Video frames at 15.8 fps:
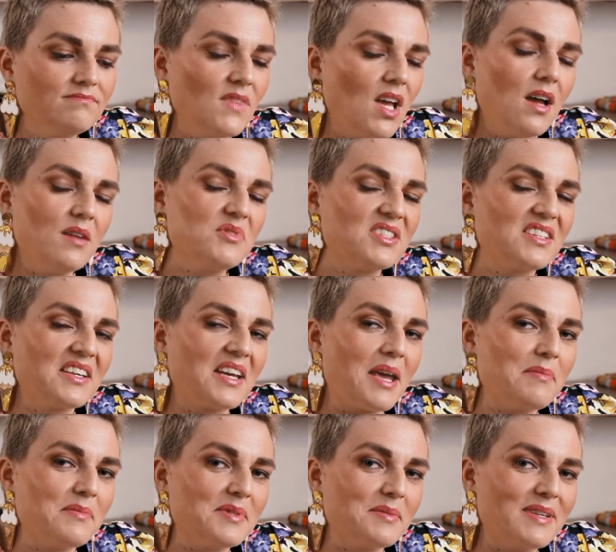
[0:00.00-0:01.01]
No, I'm just going to keep
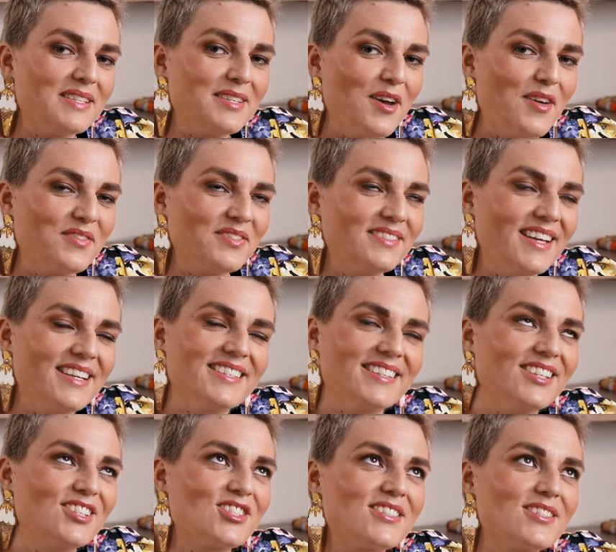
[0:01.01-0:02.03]
them to myself. They're
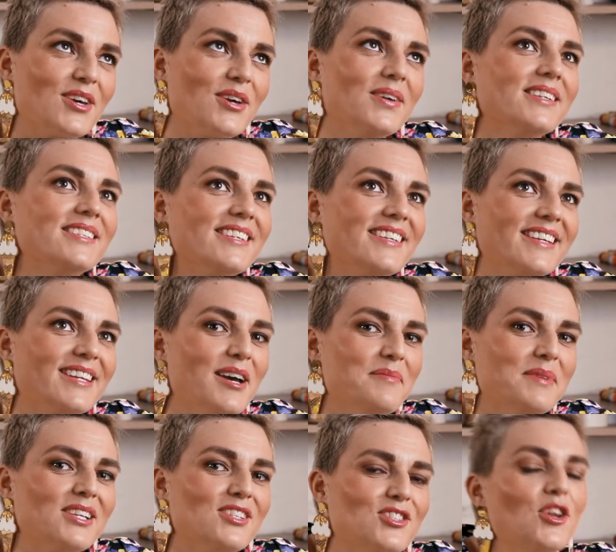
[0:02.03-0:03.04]
delicious though, I'll tell you that
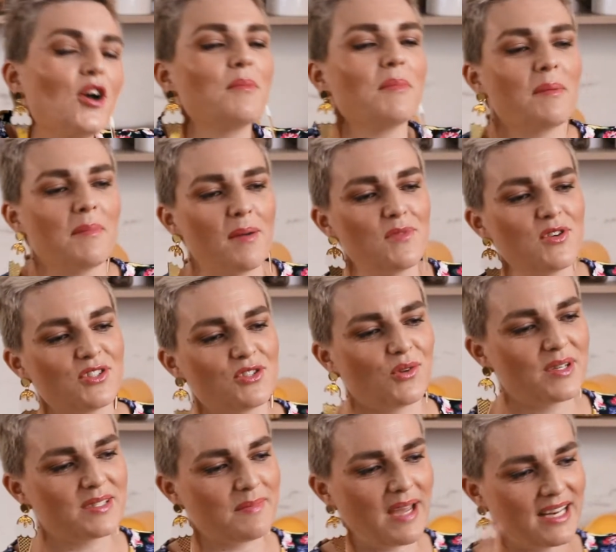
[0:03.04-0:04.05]
much. No, my mum used to
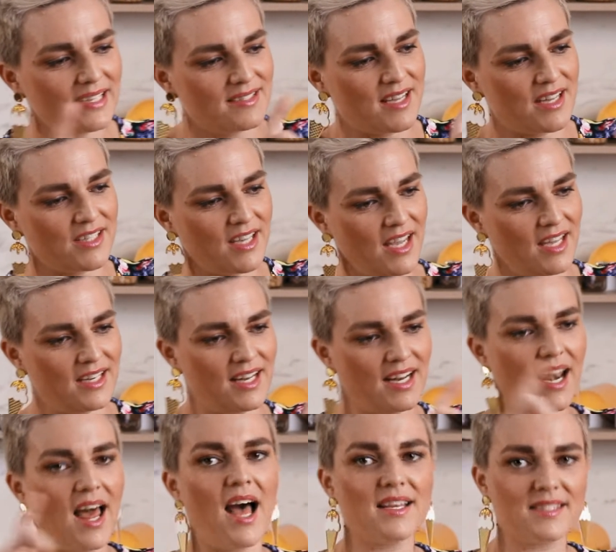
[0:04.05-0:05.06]
always make lasagna in a
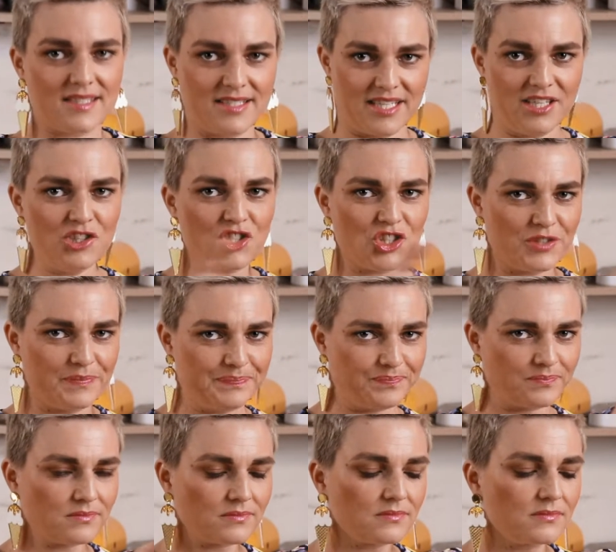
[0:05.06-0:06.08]
glass dish.
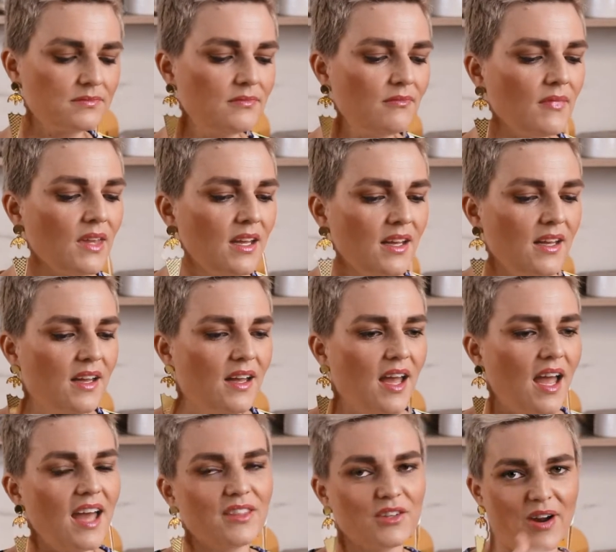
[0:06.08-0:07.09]
And the